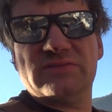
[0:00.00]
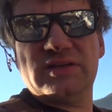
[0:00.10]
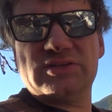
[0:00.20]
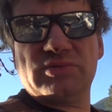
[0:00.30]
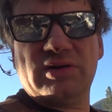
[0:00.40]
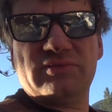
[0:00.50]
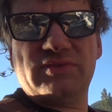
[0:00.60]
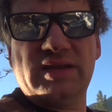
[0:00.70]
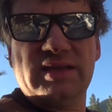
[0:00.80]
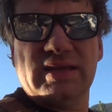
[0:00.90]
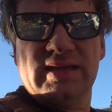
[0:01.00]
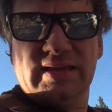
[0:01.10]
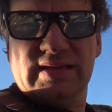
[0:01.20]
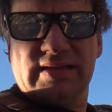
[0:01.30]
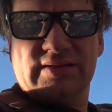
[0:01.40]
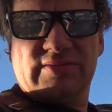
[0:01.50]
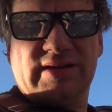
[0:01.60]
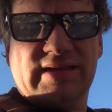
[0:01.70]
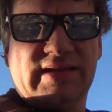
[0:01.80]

feet, 12 feet right